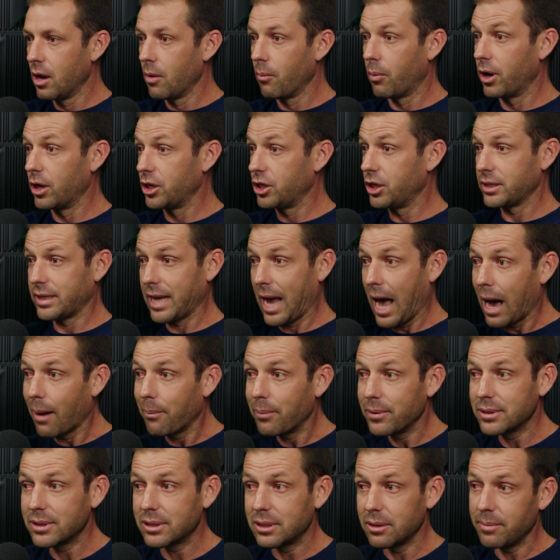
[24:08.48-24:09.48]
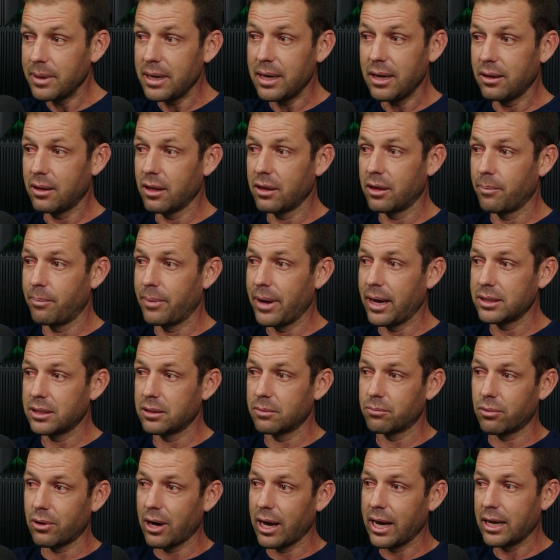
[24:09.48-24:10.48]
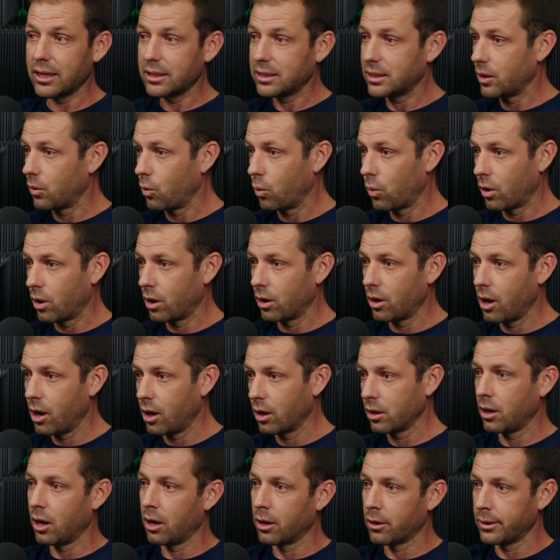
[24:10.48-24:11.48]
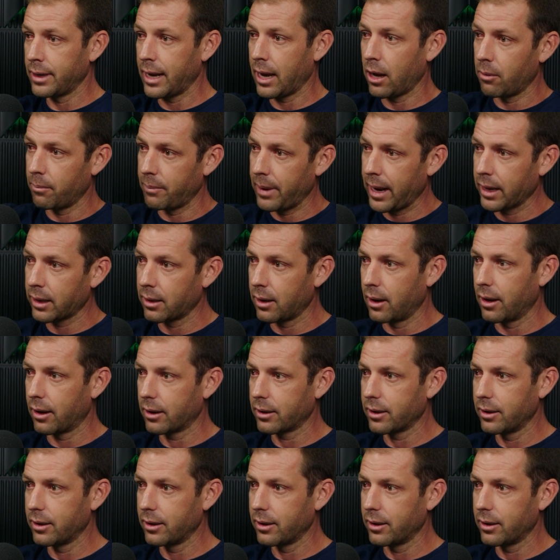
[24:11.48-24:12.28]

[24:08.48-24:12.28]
But it just happens to be that the best and brightest that were in Hong Kong are now in Bangkok.